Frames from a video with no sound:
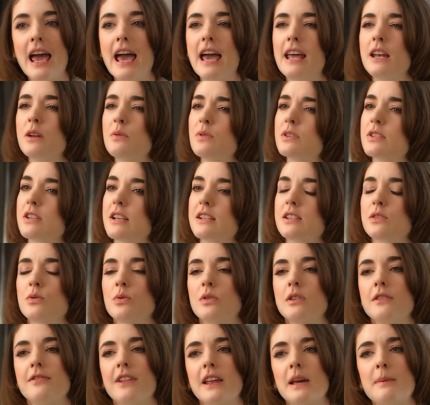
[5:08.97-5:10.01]
And it was this
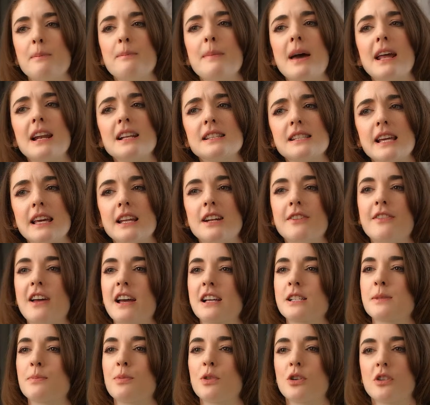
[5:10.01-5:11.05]
sort of like meditative
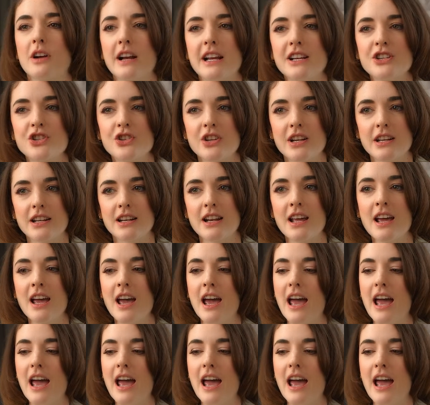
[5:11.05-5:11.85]
exploration.